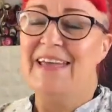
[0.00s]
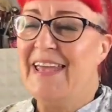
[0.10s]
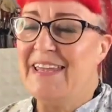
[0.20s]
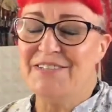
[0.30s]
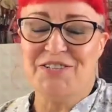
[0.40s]

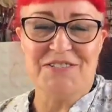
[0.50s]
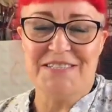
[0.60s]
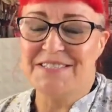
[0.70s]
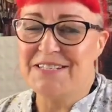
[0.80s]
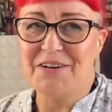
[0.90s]
It
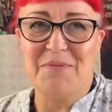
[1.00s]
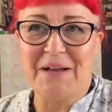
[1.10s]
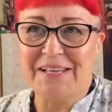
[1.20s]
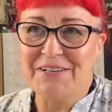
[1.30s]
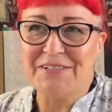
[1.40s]
just, oh
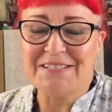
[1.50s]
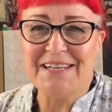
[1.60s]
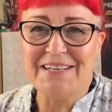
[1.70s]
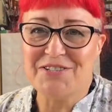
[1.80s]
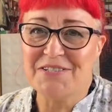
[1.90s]
my God.
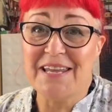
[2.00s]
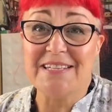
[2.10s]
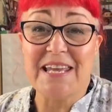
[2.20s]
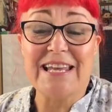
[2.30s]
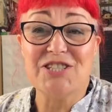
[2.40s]
It
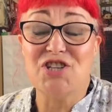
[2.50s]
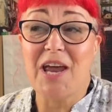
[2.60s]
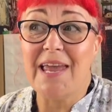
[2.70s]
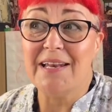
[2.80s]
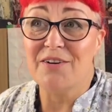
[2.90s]
takes
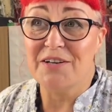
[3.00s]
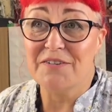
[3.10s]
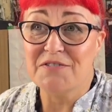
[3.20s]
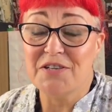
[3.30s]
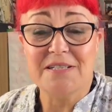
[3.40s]
Jay long
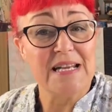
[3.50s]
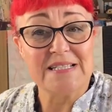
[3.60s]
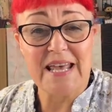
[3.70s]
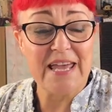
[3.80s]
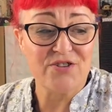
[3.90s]
enough to do it. It takes
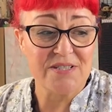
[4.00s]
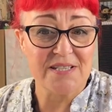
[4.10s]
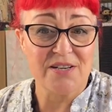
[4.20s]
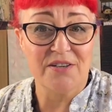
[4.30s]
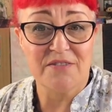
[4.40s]
the
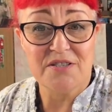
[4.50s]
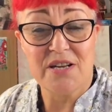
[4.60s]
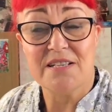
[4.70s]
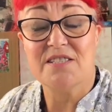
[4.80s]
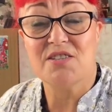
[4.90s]
hairdressers long enough to do
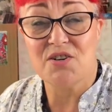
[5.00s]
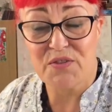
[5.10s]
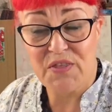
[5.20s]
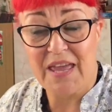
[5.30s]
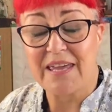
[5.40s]
it. It's so
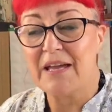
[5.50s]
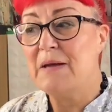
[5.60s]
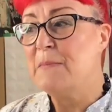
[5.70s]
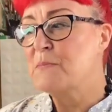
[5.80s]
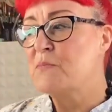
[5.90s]
thick.
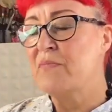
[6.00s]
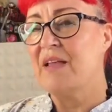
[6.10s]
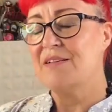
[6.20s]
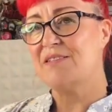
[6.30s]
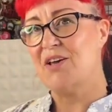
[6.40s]

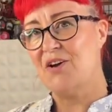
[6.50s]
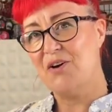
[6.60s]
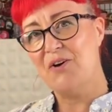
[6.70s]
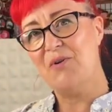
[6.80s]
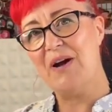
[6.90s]

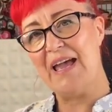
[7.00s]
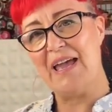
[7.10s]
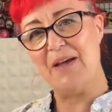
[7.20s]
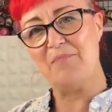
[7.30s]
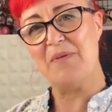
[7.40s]
So
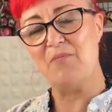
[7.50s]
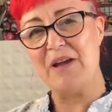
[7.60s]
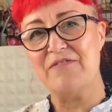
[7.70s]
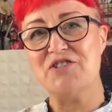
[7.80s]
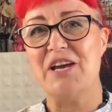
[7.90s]
I'm
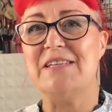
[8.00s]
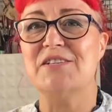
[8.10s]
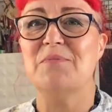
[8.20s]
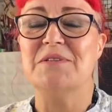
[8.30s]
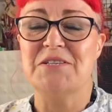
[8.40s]
waiting for Jay to
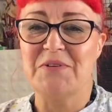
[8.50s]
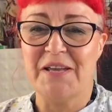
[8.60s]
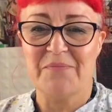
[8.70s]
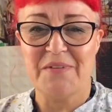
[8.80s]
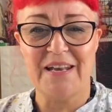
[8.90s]
come and do
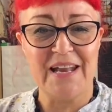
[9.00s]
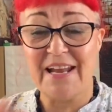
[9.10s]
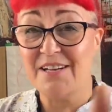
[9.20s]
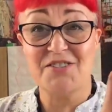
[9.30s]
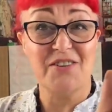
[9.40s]
it, and
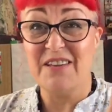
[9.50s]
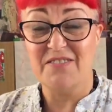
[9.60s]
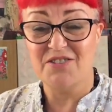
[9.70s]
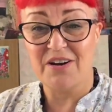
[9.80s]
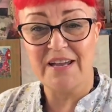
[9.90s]
I don't
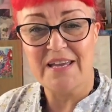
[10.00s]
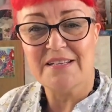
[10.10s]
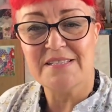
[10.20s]
even dry it.